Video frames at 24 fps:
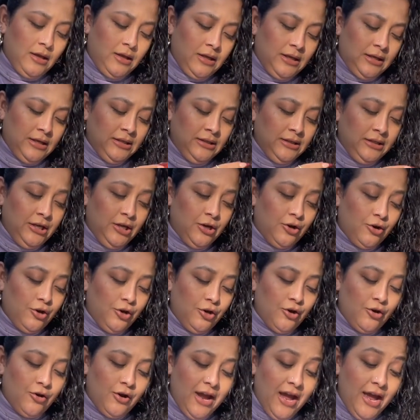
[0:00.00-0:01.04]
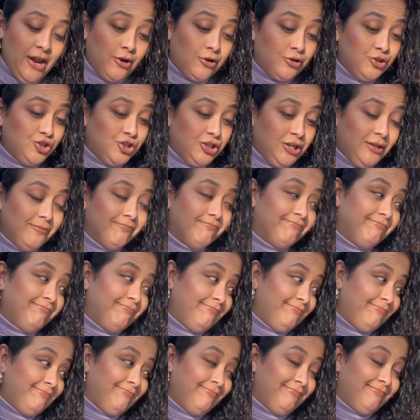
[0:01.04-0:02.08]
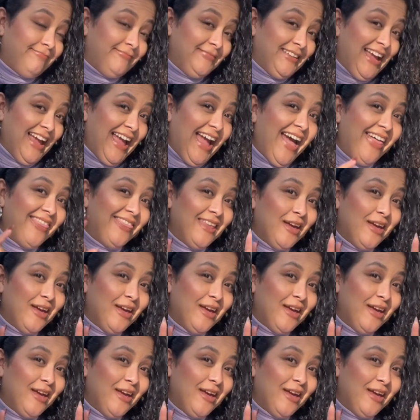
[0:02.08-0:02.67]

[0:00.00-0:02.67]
Clear your energy. And